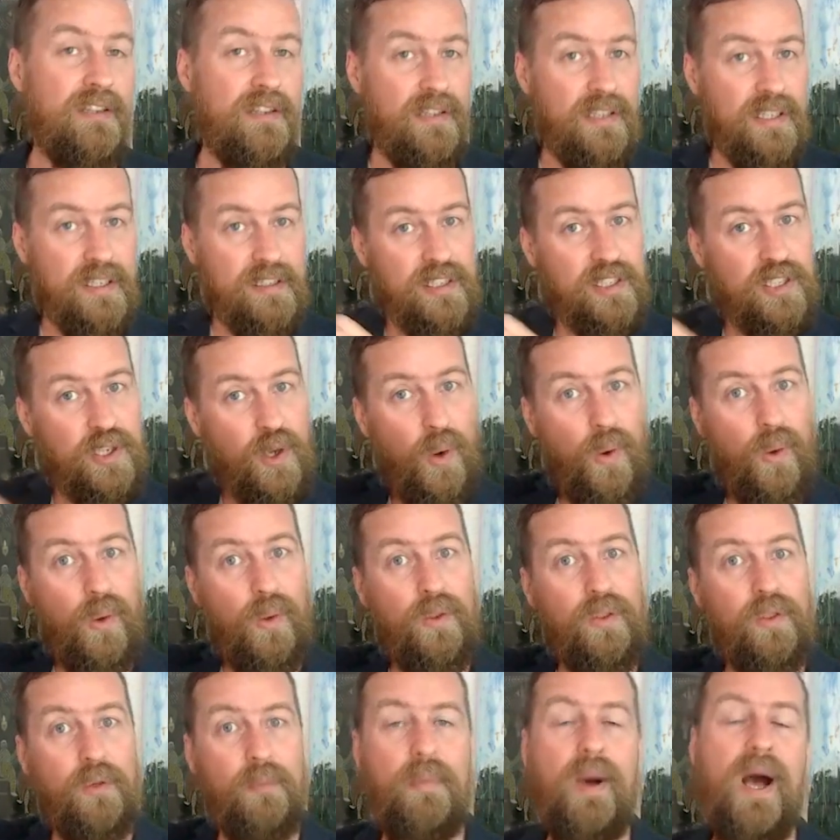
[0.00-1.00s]
This is
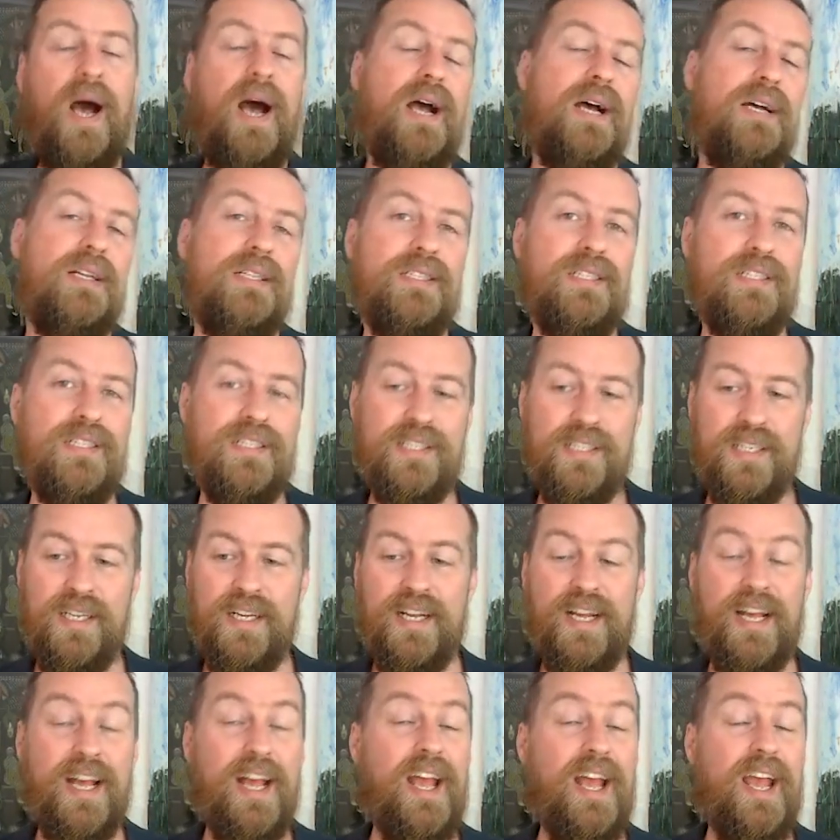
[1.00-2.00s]
all the
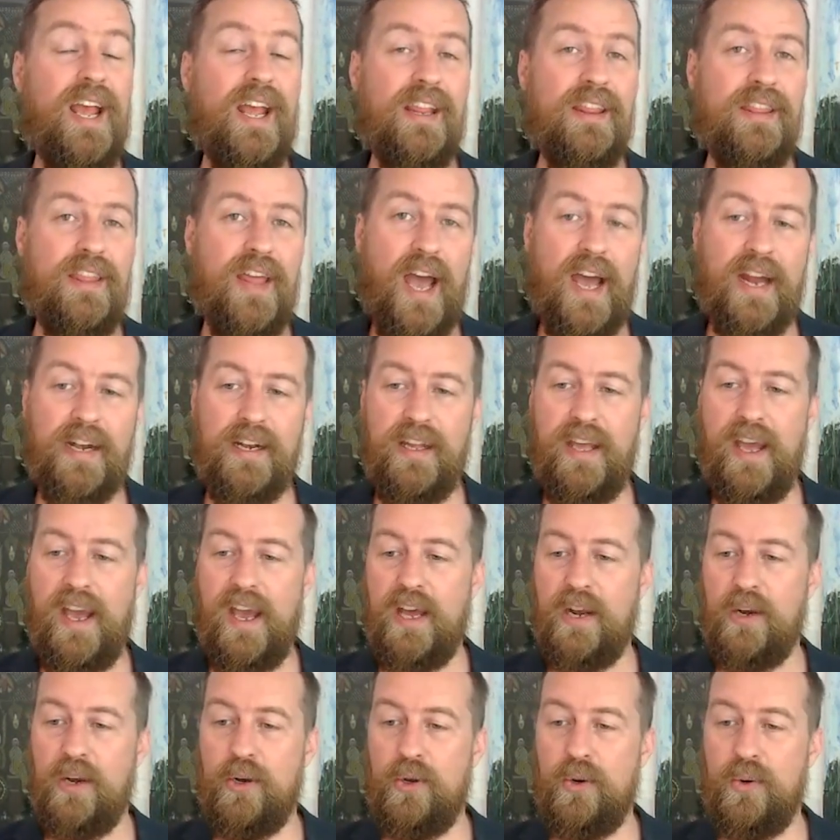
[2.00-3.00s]
biases in that
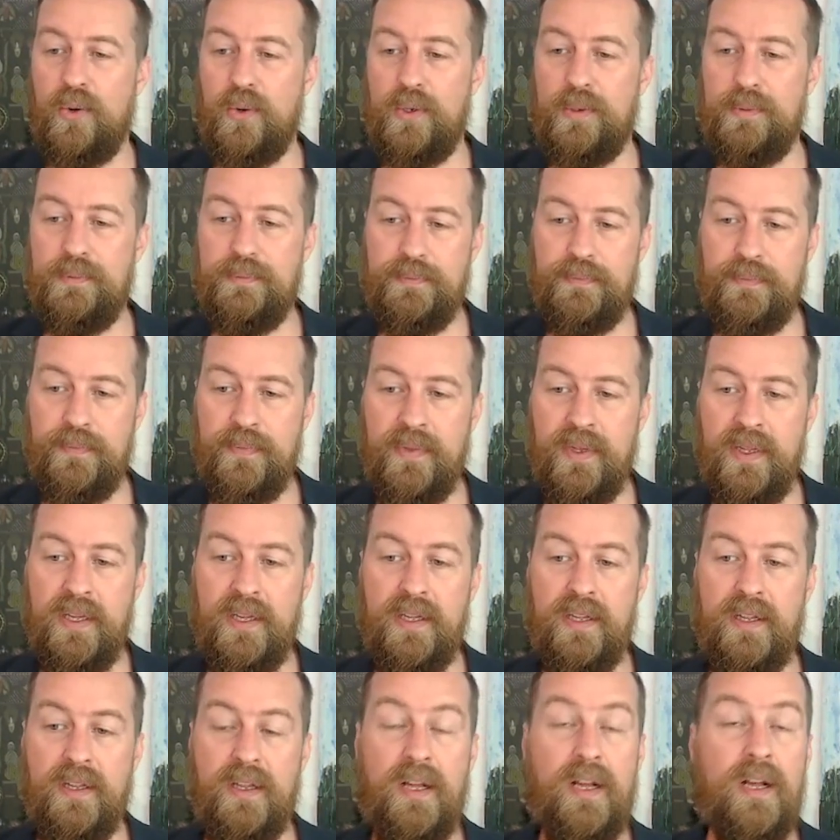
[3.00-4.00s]
category.
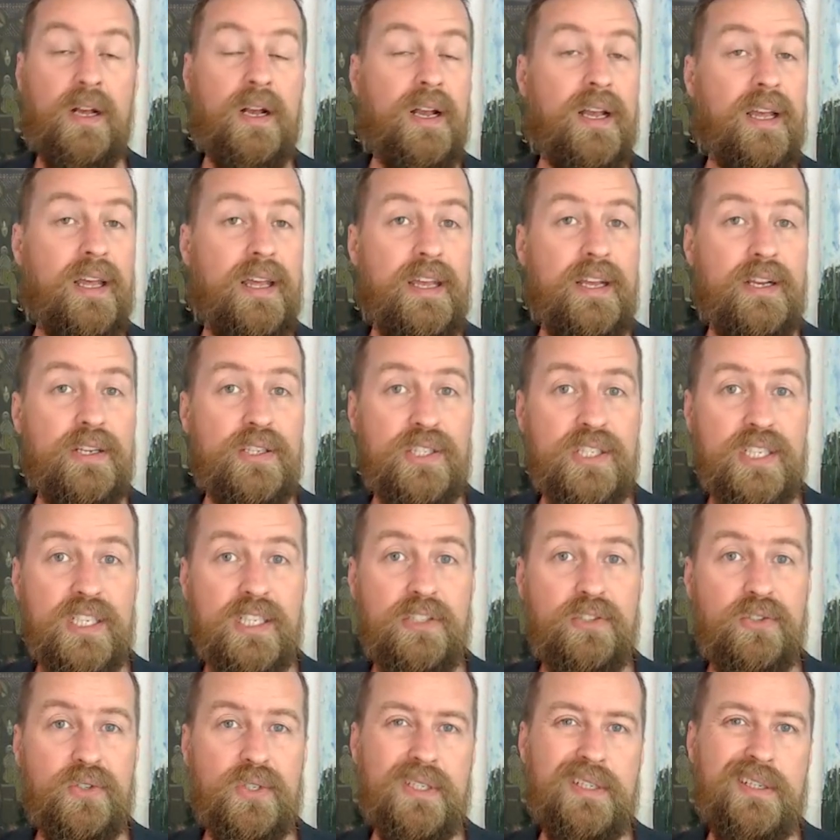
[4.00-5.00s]

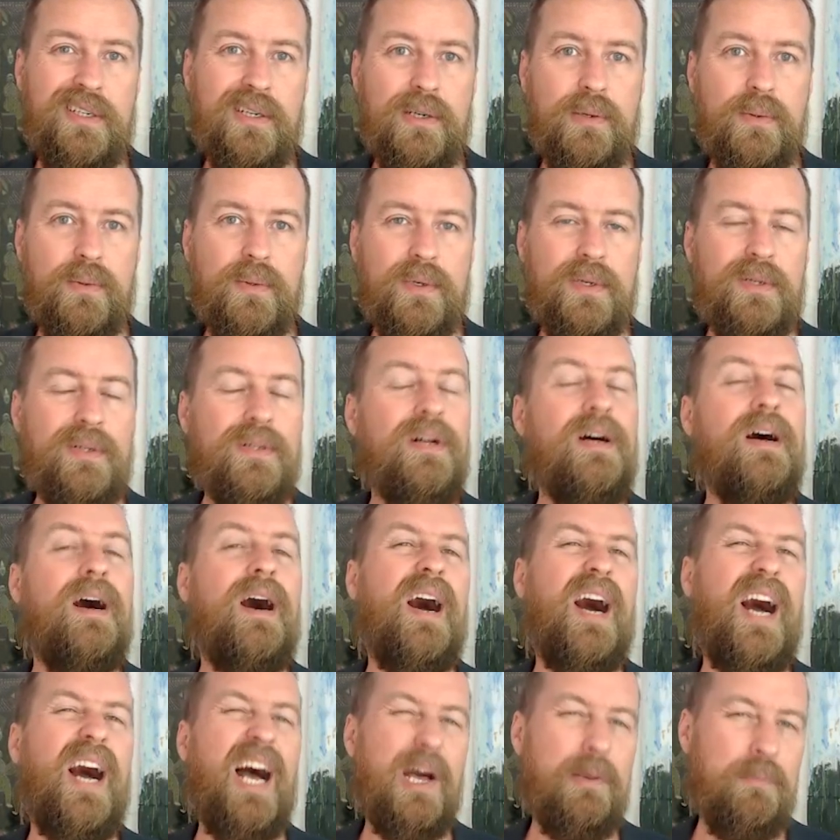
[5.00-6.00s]
Egocentric. Well,
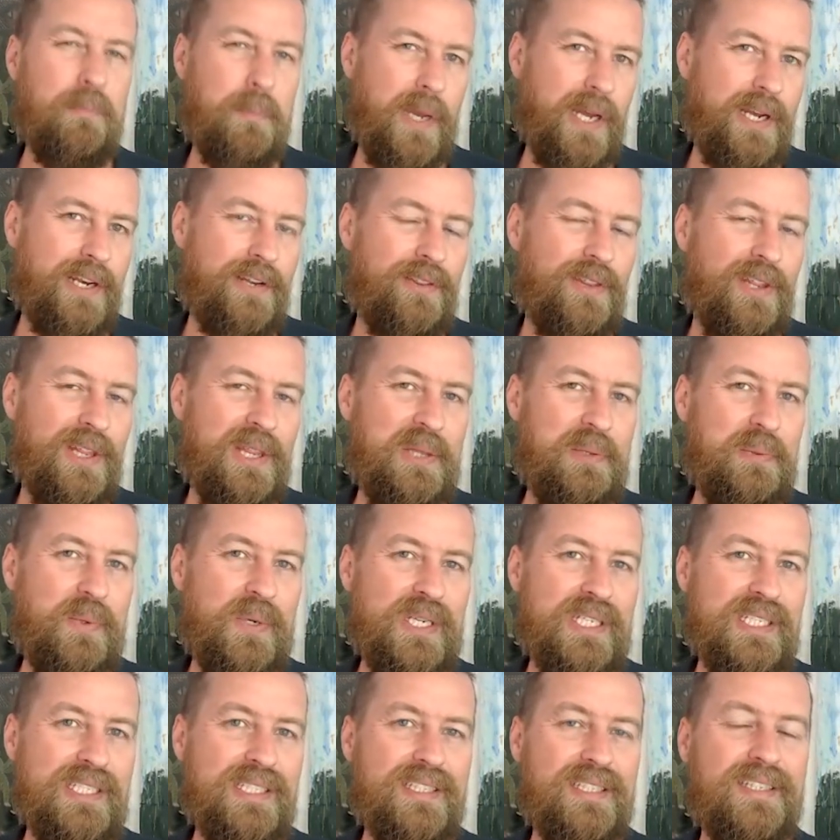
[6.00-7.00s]
I'm better than the
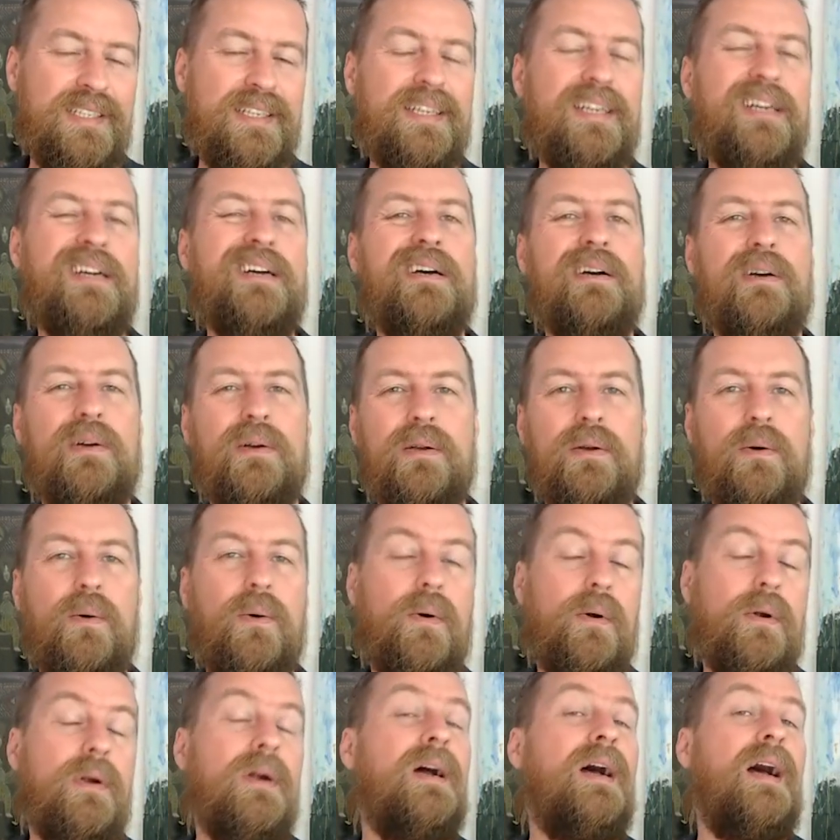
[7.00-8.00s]
rest,
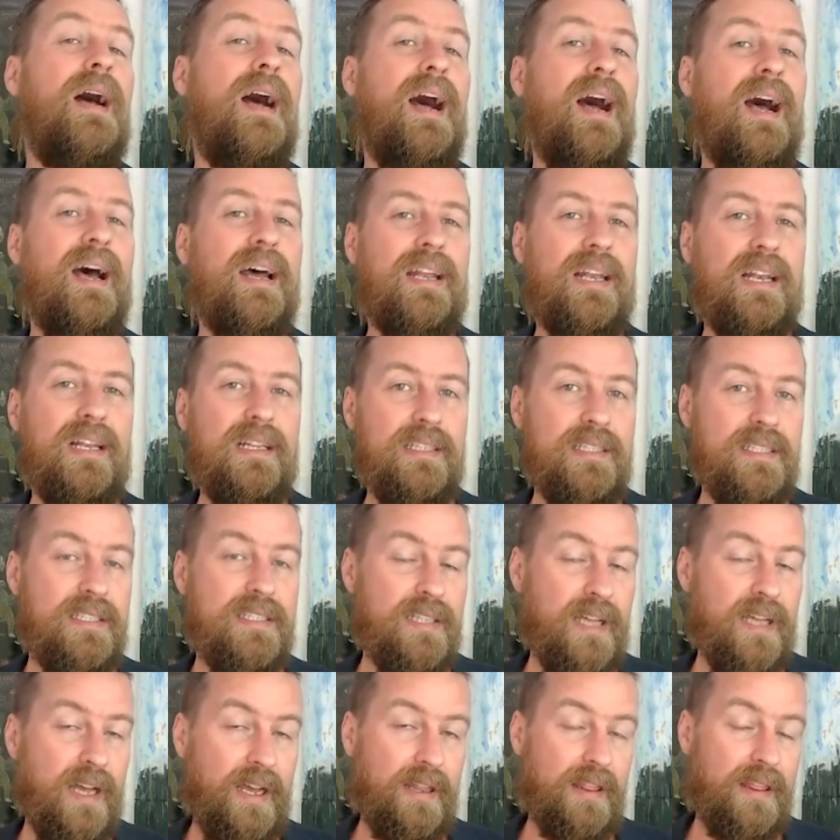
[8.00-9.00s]
or at
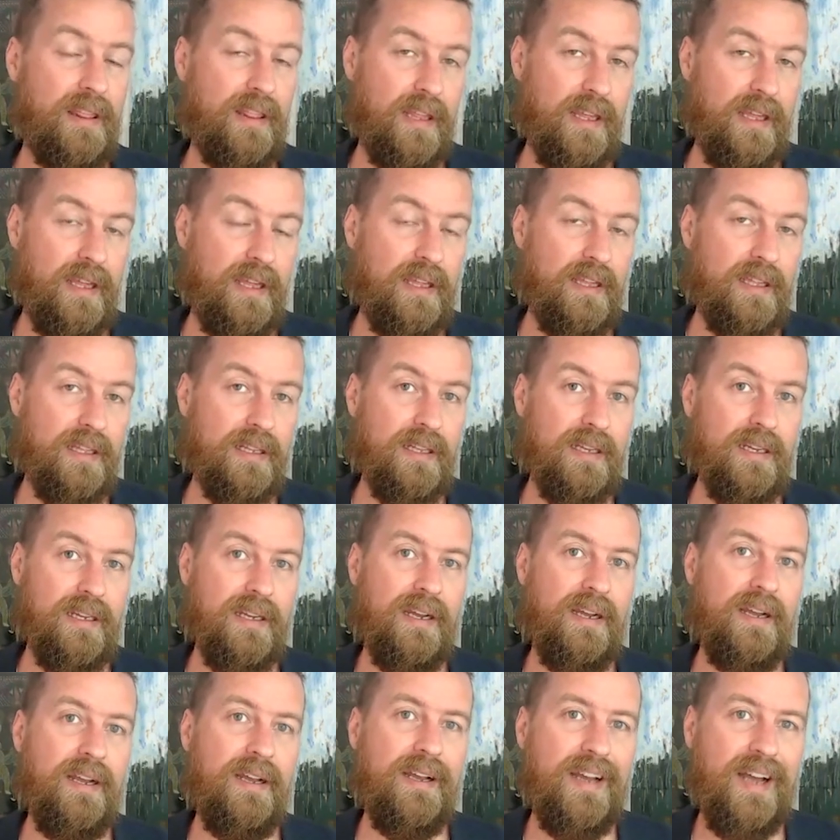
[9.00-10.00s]
least I think
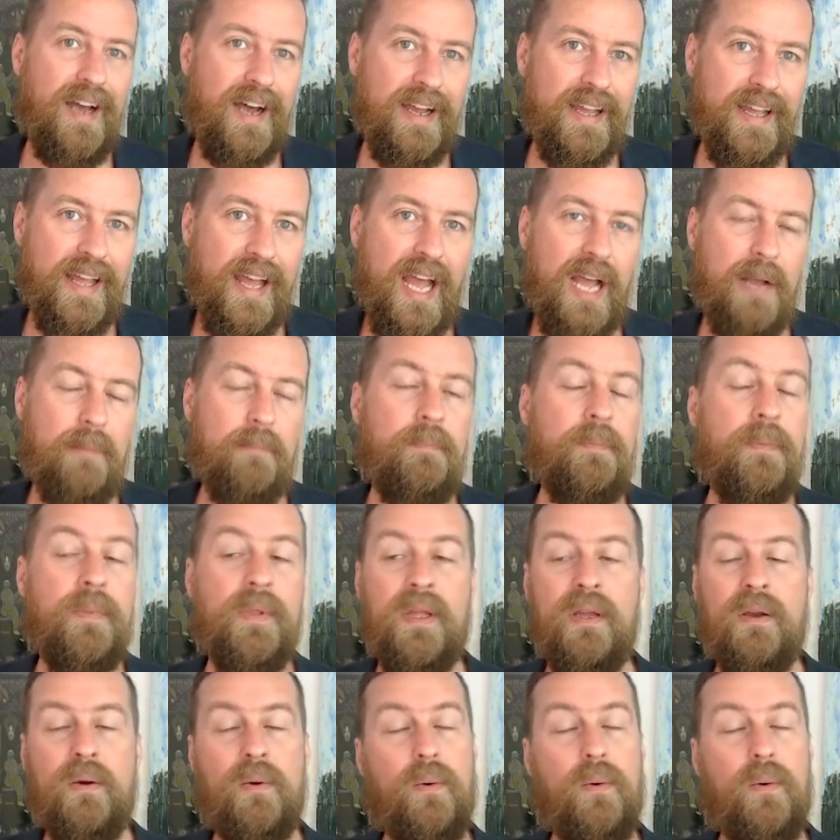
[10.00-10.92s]
I am.